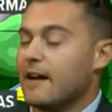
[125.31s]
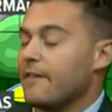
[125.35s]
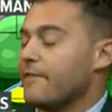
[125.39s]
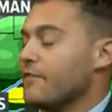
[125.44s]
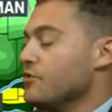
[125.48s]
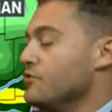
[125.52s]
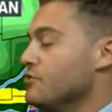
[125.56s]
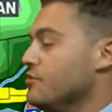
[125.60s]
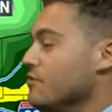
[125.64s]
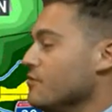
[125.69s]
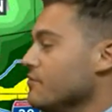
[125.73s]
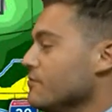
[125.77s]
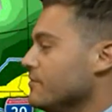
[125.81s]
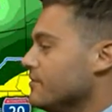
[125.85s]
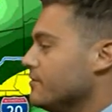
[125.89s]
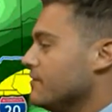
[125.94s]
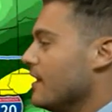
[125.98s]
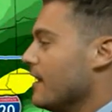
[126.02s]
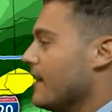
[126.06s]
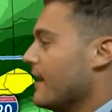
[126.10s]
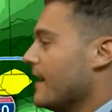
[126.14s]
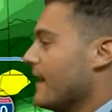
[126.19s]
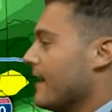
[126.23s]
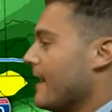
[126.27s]
Now, if you do
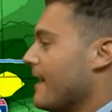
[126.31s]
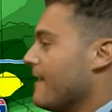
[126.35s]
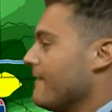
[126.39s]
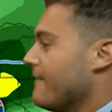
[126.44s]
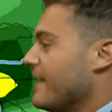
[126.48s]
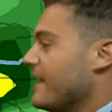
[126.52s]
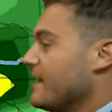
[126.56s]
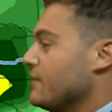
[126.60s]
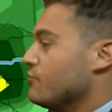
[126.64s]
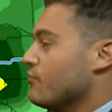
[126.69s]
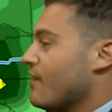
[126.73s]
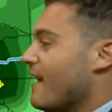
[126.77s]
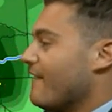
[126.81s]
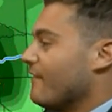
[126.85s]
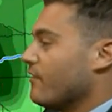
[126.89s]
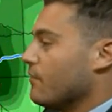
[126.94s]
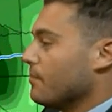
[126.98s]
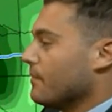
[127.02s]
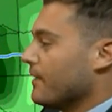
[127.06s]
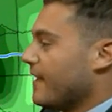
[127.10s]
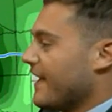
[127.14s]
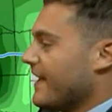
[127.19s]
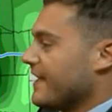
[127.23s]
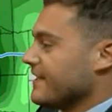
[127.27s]
have any
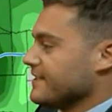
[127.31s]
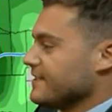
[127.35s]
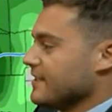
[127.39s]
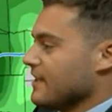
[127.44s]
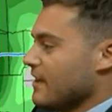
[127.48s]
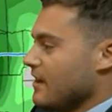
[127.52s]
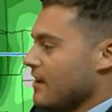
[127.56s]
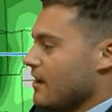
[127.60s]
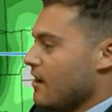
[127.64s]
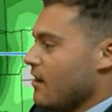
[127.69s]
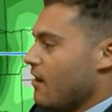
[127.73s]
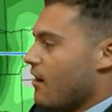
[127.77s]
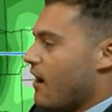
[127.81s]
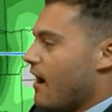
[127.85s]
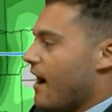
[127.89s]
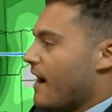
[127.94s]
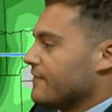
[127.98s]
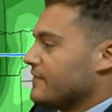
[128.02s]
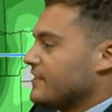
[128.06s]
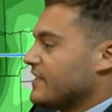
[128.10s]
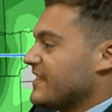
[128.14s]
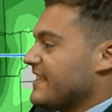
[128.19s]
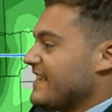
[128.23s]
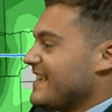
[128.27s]
travel plans
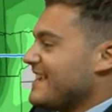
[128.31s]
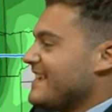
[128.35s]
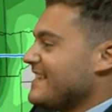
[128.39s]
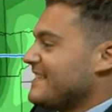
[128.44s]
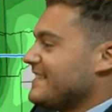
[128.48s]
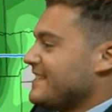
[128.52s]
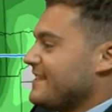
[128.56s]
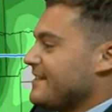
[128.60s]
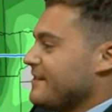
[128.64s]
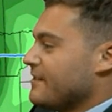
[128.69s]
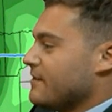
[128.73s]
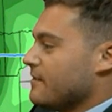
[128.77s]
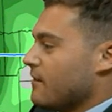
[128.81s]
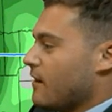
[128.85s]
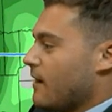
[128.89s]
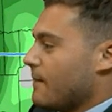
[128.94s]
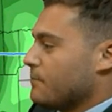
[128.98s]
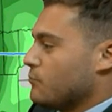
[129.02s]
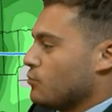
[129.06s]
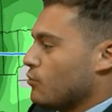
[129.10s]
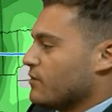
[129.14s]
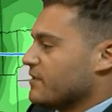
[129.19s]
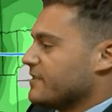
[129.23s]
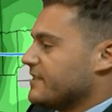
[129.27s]
off to the east here,
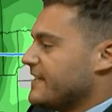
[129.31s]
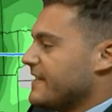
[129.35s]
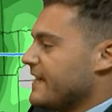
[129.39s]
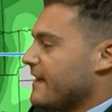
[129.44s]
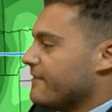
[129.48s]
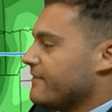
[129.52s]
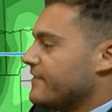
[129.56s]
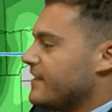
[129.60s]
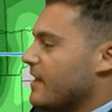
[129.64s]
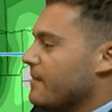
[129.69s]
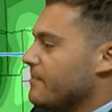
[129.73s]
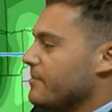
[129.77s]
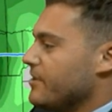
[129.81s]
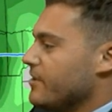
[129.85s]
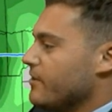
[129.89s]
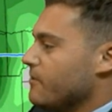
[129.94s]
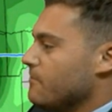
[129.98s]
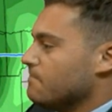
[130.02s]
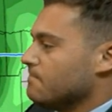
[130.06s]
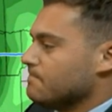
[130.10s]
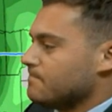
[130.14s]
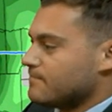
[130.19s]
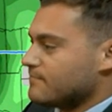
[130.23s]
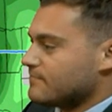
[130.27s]
up towards
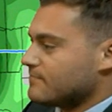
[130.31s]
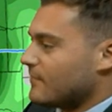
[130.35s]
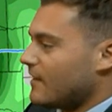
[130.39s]
DFW,